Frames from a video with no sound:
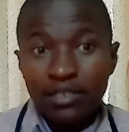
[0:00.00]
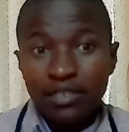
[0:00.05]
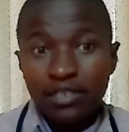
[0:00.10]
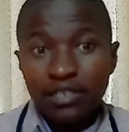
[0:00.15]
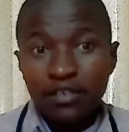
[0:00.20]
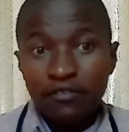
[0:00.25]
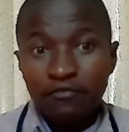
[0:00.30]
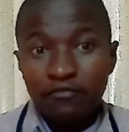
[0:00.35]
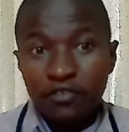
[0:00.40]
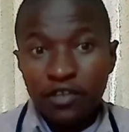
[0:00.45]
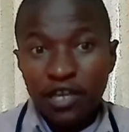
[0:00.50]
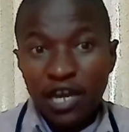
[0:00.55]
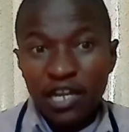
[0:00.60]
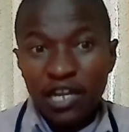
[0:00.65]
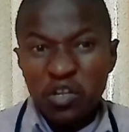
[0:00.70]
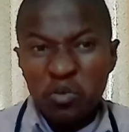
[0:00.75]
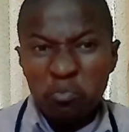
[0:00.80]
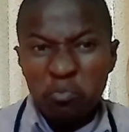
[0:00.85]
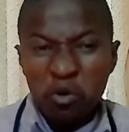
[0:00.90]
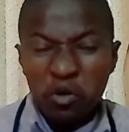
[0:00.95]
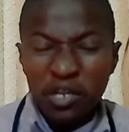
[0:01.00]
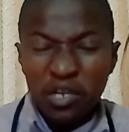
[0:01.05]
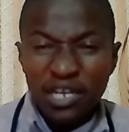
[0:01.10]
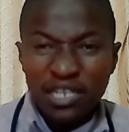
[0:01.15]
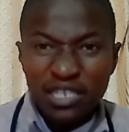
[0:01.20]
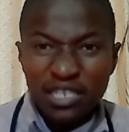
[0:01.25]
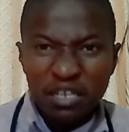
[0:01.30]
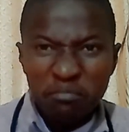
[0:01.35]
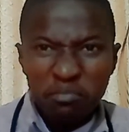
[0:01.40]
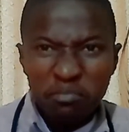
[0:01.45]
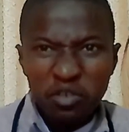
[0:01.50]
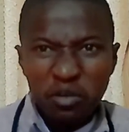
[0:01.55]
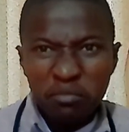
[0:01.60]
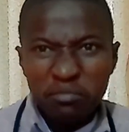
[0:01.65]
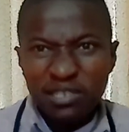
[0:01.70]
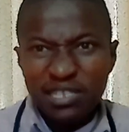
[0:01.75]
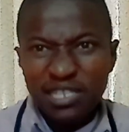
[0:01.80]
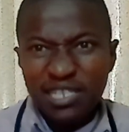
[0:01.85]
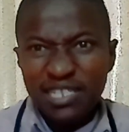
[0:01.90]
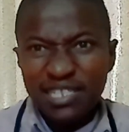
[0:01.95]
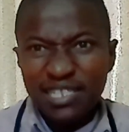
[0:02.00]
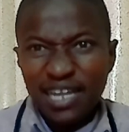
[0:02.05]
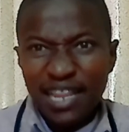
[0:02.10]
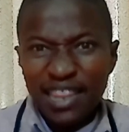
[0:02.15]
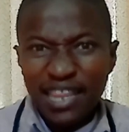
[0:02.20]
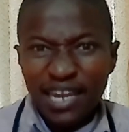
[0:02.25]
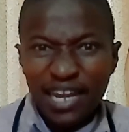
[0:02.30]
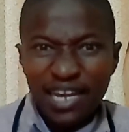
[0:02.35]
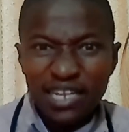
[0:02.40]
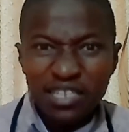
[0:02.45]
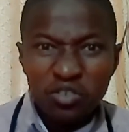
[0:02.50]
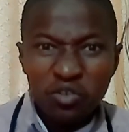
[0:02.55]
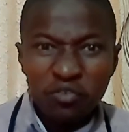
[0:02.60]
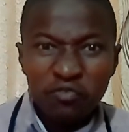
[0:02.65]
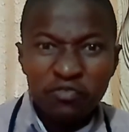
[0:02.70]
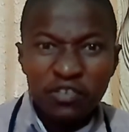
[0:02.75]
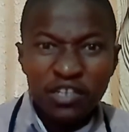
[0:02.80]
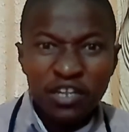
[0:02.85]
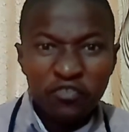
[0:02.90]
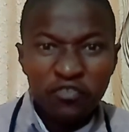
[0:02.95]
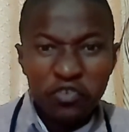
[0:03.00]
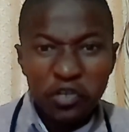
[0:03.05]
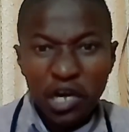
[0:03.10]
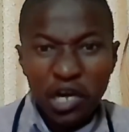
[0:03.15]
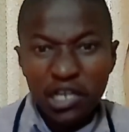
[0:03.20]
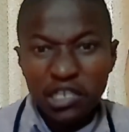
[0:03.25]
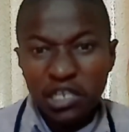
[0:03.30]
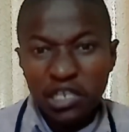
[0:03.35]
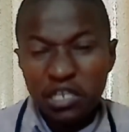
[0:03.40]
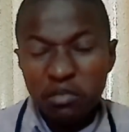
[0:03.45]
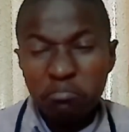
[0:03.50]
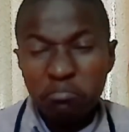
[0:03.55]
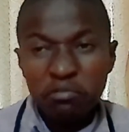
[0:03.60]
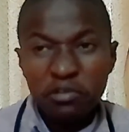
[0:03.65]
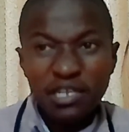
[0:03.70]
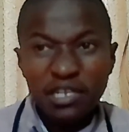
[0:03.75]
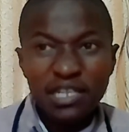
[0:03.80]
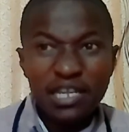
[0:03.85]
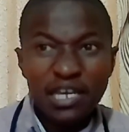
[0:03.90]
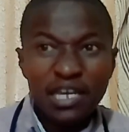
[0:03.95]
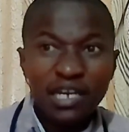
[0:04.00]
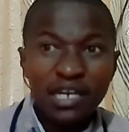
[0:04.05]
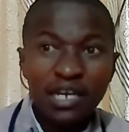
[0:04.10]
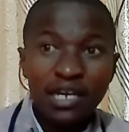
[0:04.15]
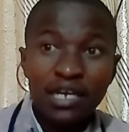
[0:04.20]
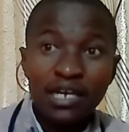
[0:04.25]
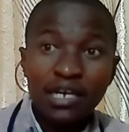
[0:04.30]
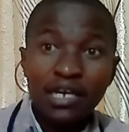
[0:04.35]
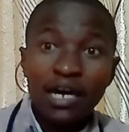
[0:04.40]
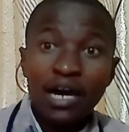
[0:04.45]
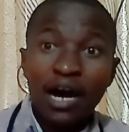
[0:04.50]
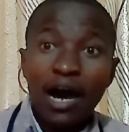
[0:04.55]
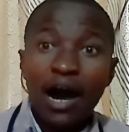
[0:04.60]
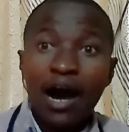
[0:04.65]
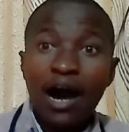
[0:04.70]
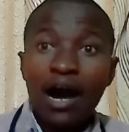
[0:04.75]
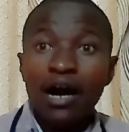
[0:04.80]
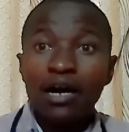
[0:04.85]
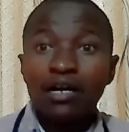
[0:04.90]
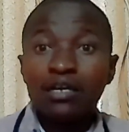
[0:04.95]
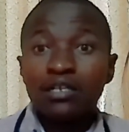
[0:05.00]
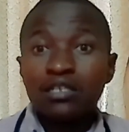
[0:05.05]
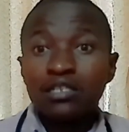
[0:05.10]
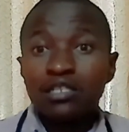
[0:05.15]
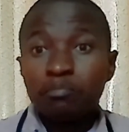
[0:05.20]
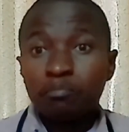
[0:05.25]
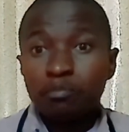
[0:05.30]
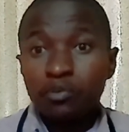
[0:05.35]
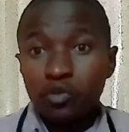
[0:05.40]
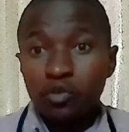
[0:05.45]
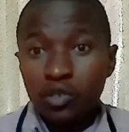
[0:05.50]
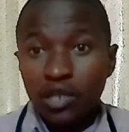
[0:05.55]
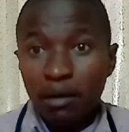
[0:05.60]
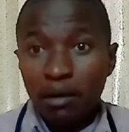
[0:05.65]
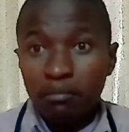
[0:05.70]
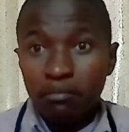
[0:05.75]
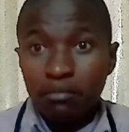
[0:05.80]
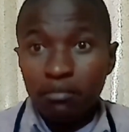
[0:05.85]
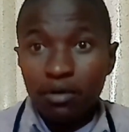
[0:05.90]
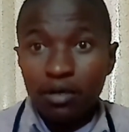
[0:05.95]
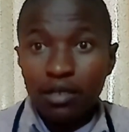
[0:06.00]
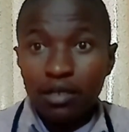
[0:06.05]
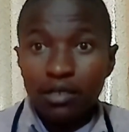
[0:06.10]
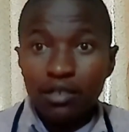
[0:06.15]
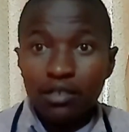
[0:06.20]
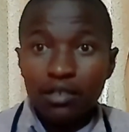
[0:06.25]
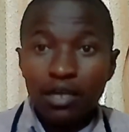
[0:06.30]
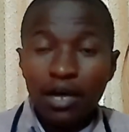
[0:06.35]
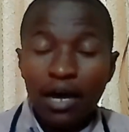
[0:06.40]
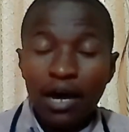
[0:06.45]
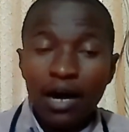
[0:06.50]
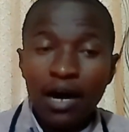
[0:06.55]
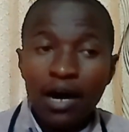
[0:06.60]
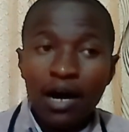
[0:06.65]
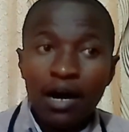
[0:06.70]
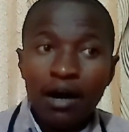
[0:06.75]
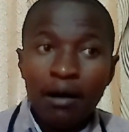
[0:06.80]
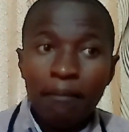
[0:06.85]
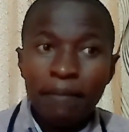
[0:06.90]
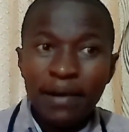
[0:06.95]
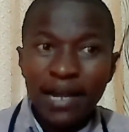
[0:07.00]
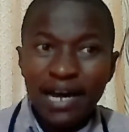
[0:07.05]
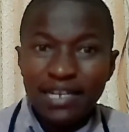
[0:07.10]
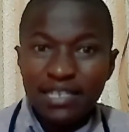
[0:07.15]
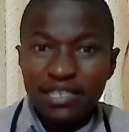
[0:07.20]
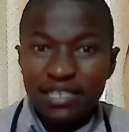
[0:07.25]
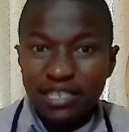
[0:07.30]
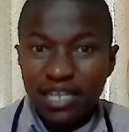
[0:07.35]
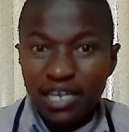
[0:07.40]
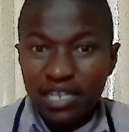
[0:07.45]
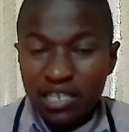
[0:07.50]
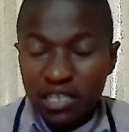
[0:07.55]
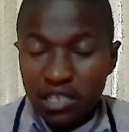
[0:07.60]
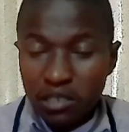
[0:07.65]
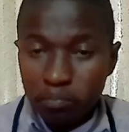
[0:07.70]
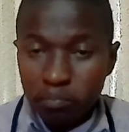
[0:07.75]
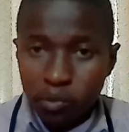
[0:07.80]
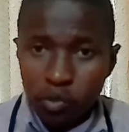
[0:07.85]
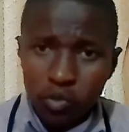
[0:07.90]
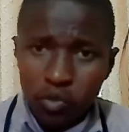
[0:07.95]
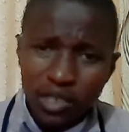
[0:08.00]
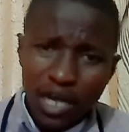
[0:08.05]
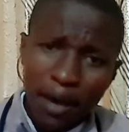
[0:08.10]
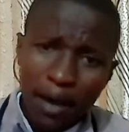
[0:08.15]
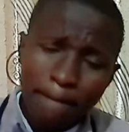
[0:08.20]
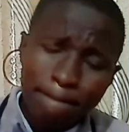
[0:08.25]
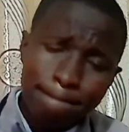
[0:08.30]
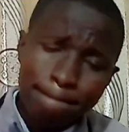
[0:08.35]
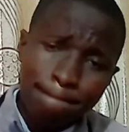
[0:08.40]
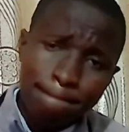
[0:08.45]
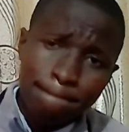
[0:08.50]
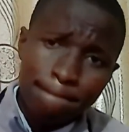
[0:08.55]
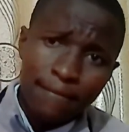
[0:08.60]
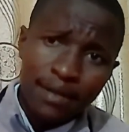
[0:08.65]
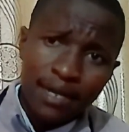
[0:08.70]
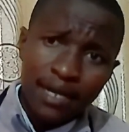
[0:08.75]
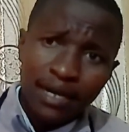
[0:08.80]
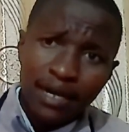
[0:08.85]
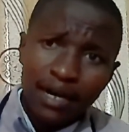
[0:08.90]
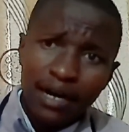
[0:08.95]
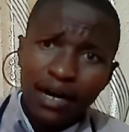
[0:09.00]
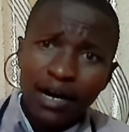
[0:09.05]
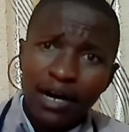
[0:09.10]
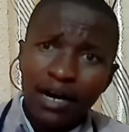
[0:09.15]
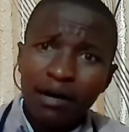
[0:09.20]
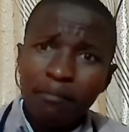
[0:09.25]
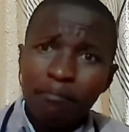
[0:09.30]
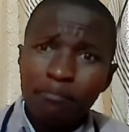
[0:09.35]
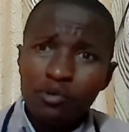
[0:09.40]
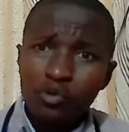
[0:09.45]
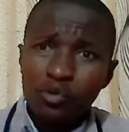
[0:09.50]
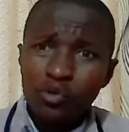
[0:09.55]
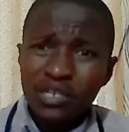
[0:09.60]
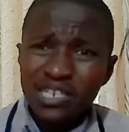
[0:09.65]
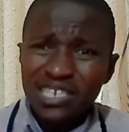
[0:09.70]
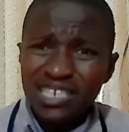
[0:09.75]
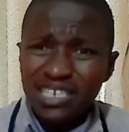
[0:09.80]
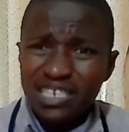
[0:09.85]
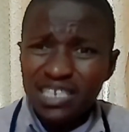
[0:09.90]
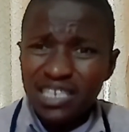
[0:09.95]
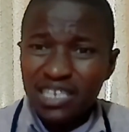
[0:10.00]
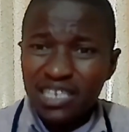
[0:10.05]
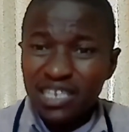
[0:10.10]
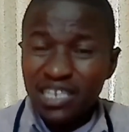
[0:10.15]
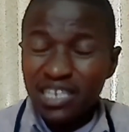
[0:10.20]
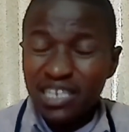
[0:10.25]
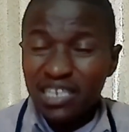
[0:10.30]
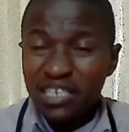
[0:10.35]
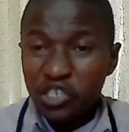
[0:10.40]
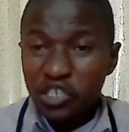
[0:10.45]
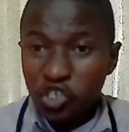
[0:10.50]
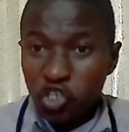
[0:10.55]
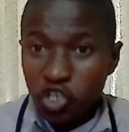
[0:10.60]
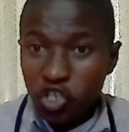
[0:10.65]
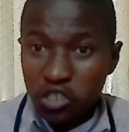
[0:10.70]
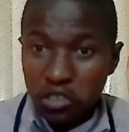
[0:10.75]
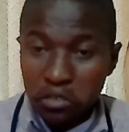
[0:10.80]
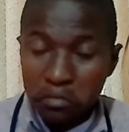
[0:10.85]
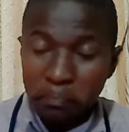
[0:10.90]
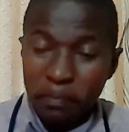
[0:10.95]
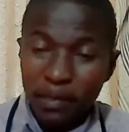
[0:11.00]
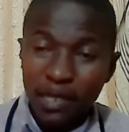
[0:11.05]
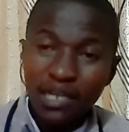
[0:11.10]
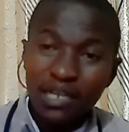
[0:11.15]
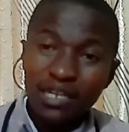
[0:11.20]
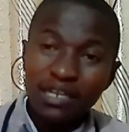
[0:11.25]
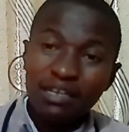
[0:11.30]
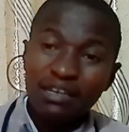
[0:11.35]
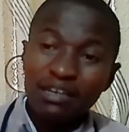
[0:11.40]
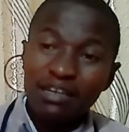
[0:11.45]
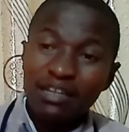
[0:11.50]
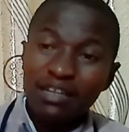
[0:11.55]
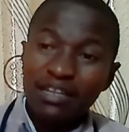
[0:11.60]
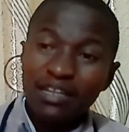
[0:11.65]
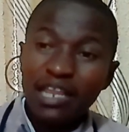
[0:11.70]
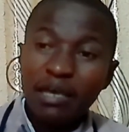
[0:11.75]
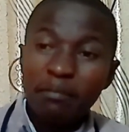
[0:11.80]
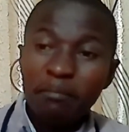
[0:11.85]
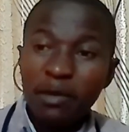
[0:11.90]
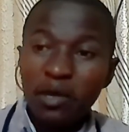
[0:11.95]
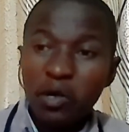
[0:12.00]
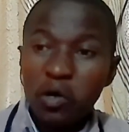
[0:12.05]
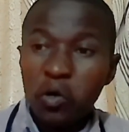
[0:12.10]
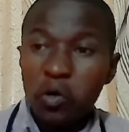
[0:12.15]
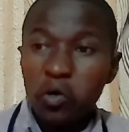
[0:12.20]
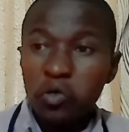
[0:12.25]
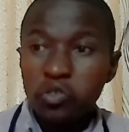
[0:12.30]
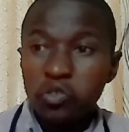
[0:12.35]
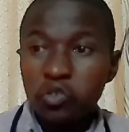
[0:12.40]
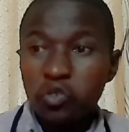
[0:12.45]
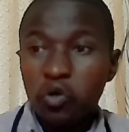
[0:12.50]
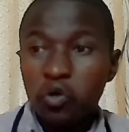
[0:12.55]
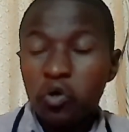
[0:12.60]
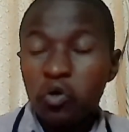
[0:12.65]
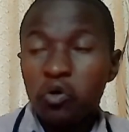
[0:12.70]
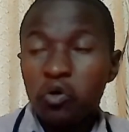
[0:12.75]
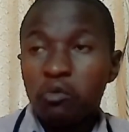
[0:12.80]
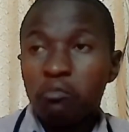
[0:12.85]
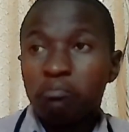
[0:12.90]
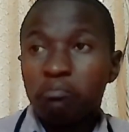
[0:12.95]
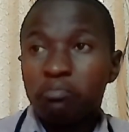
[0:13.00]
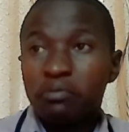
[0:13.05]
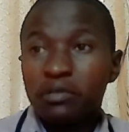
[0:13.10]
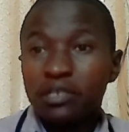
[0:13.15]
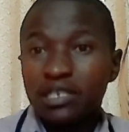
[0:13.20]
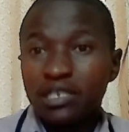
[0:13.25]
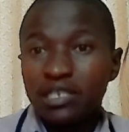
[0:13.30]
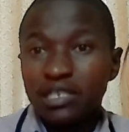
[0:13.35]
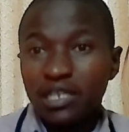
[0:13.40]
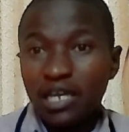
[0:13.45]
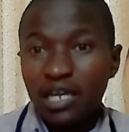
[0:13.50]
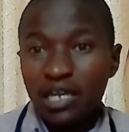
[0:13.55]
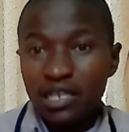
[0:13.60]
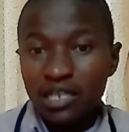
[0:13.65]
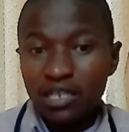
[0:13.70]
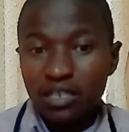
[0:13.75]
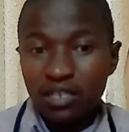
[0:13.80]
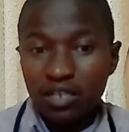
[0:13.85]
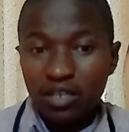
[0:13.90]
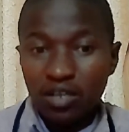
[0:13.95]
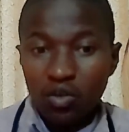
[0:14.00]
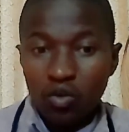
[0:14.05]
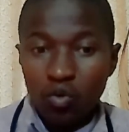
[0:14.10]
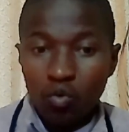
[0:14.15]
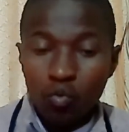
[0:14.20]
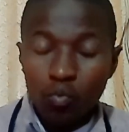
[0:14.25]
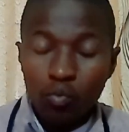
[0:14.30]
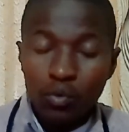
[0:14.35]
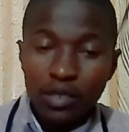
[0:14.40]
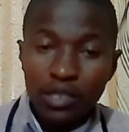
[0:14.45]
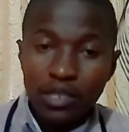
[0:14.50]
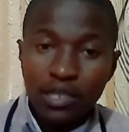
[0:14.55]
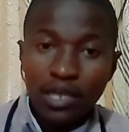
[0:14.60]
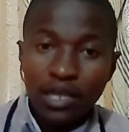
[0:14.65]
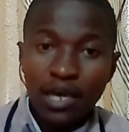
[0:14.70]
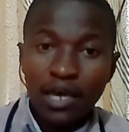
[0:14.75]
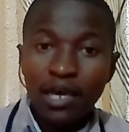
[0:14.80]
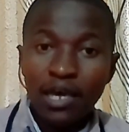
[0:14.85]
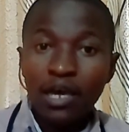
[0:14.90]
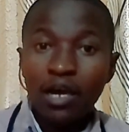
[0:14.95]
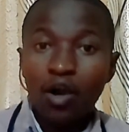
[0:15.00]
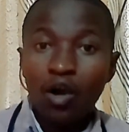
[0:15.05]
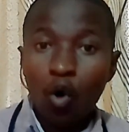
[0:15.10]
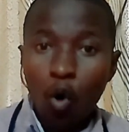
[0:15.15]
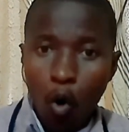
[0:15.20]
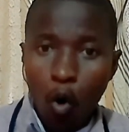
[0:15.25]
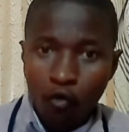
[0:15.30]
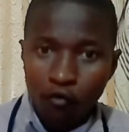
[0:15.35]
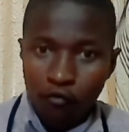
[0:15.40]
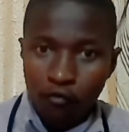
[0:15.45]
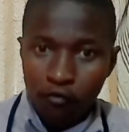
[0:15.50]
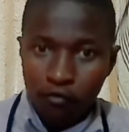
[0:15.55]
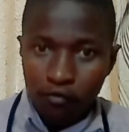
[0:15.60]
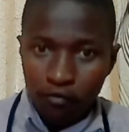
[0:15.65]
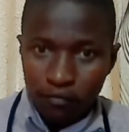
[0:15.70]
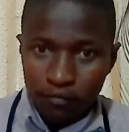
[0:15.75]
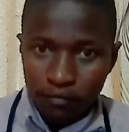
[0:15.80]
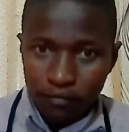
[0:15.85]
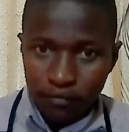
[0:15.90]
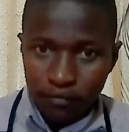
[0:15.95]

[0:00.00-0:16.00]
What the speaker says: severe pneumonia symptoms. These are the likes of difficulty in breathing, sputum, blood-stained sputum, pruritic chest pain. They may also present with a cough.